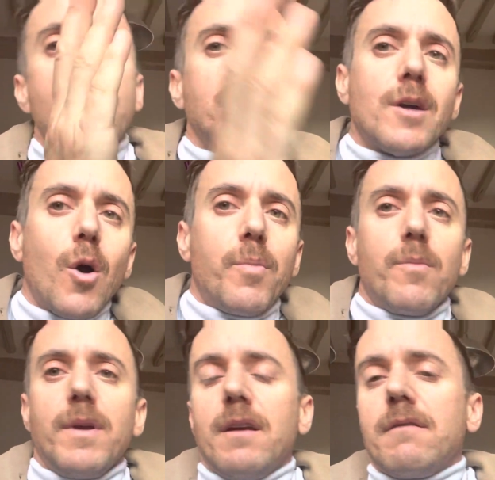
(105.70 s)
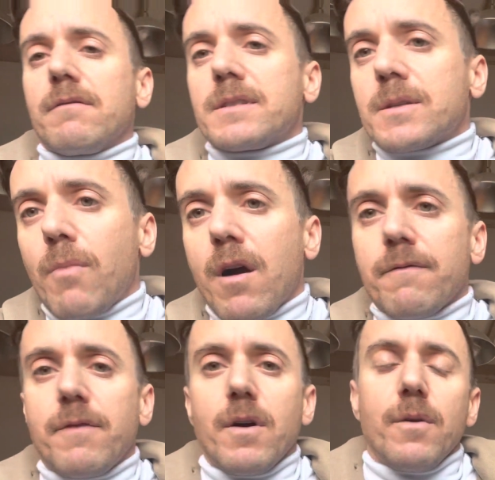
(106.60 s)
Dopamine,
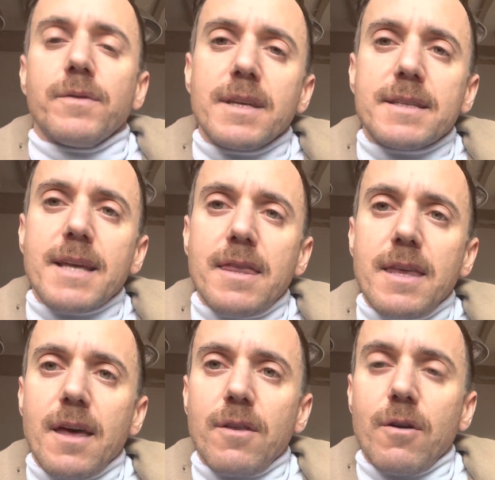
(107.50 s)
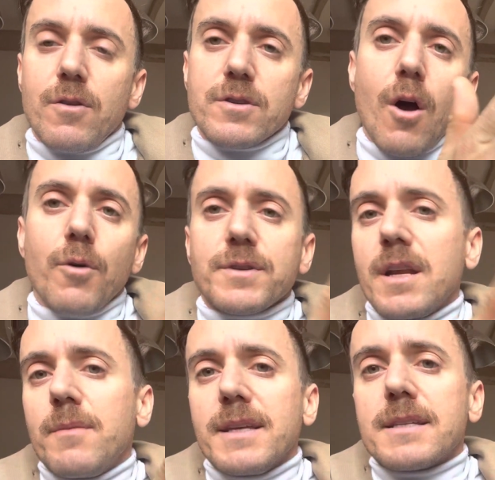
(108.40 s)
smartphones, this, that, the other. There's always going
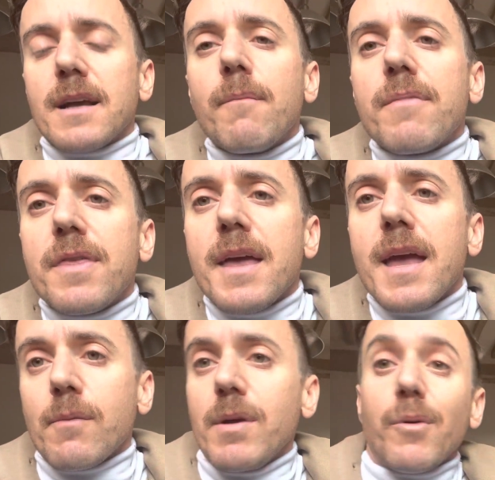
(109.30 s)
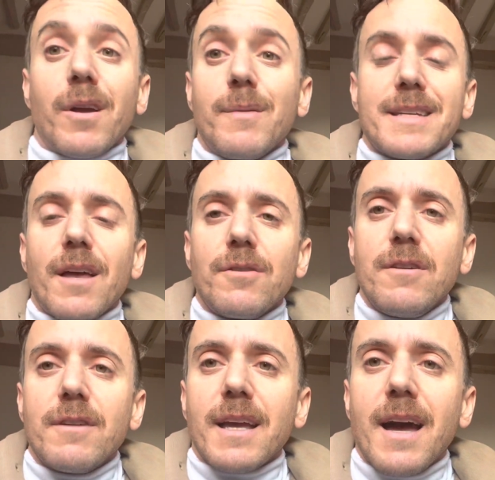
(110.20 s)
to be something people are going to be telling
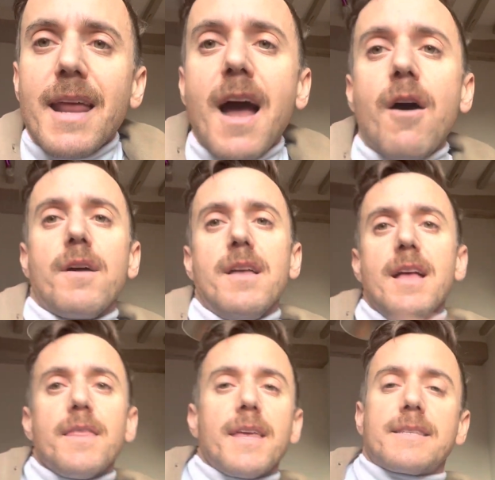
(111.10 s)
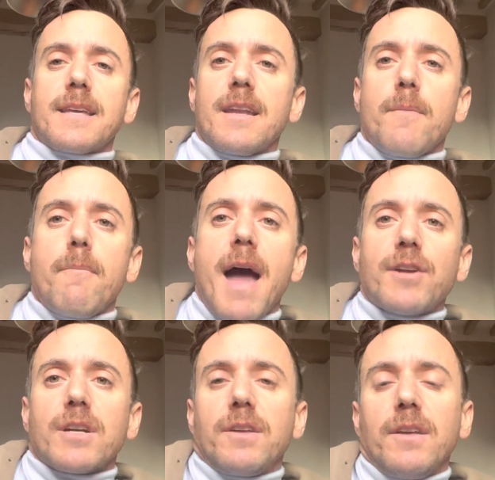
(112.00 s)
you to cut out that's going to
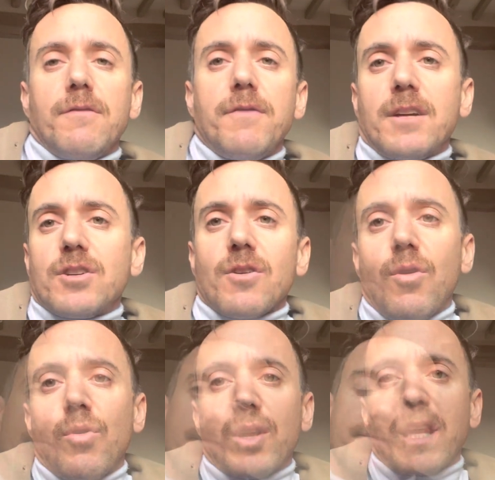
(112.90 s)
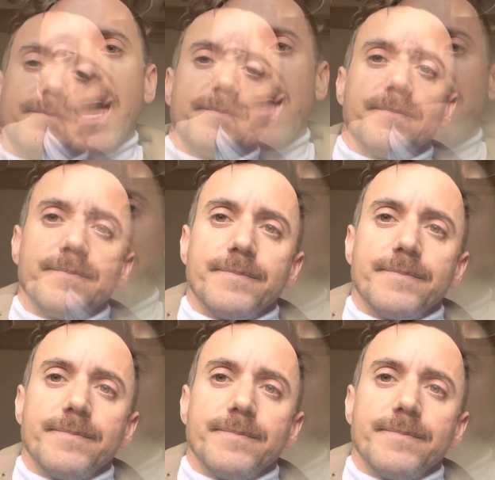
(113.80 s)
magically fix your whole life.